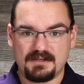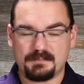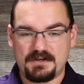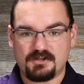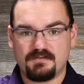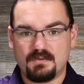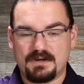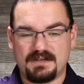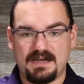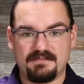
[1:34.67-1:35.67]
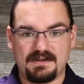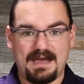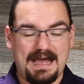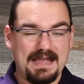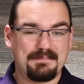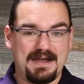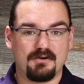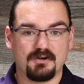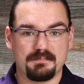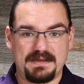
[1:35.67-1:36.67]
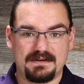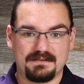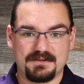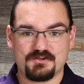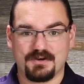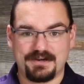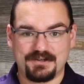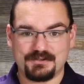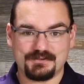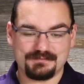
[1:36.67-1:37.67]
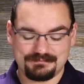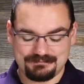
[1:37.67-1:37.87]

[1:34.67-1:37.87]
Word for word: especially if you want to dive into high power embedded electronics.